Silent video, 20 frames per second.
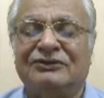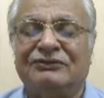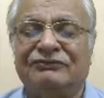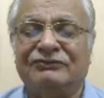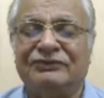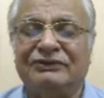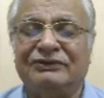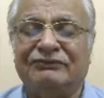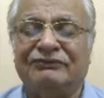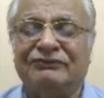
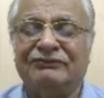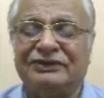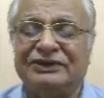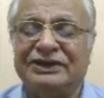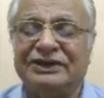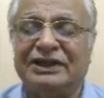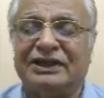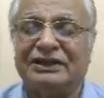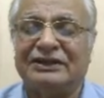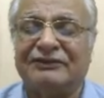
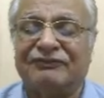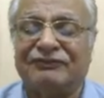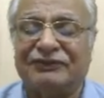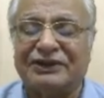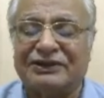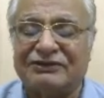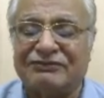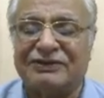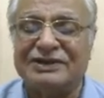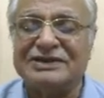the
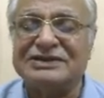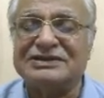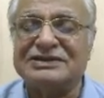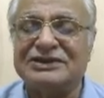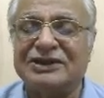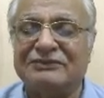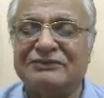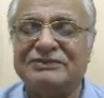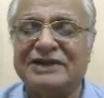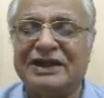frequency
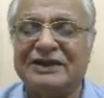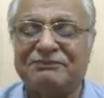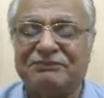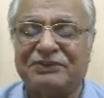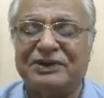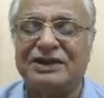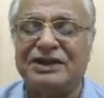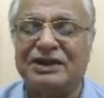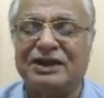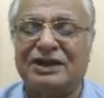of that
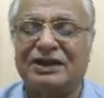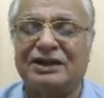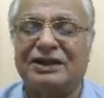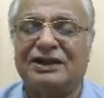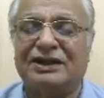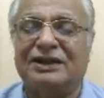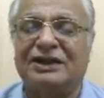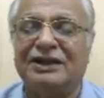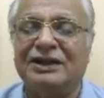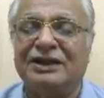particular
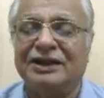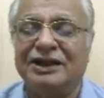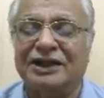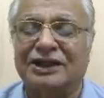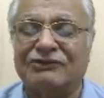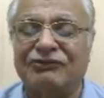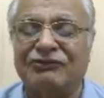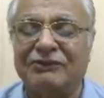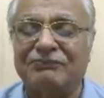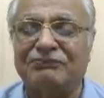
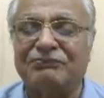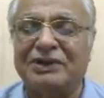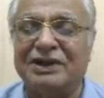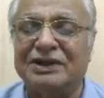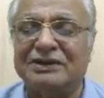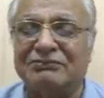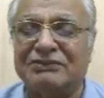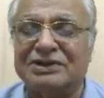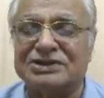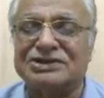equipment,
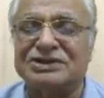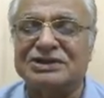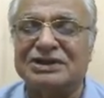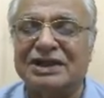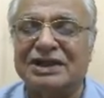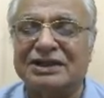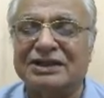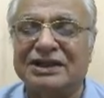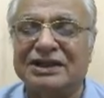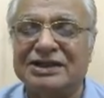
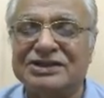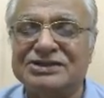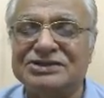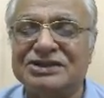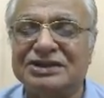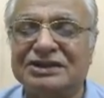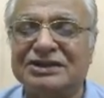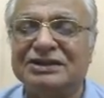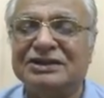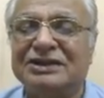machinery,
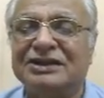engine,